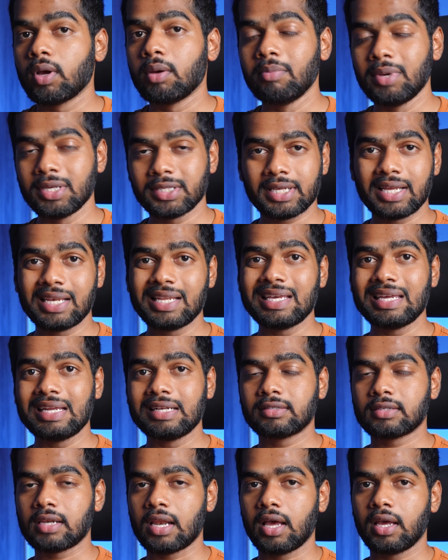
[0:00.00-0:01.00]
Basically,
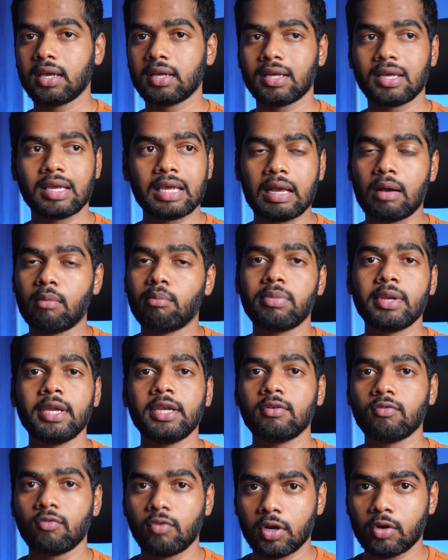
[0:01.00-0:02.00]
it's like a
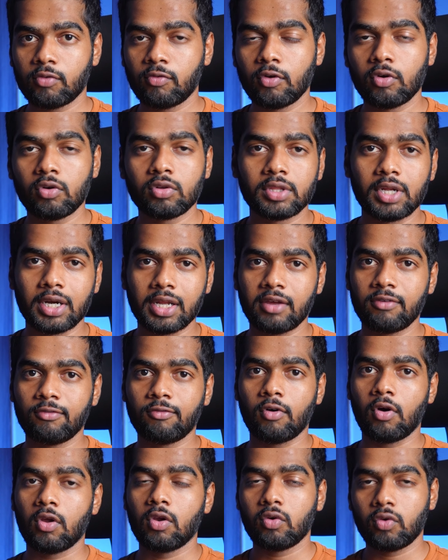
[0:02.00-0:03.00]
complete workflow that I
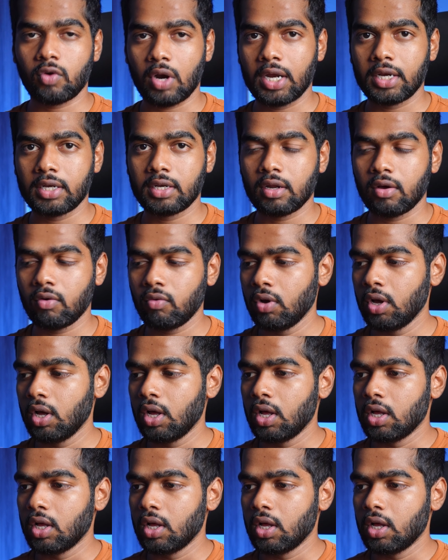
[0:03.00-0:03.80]
follow right now.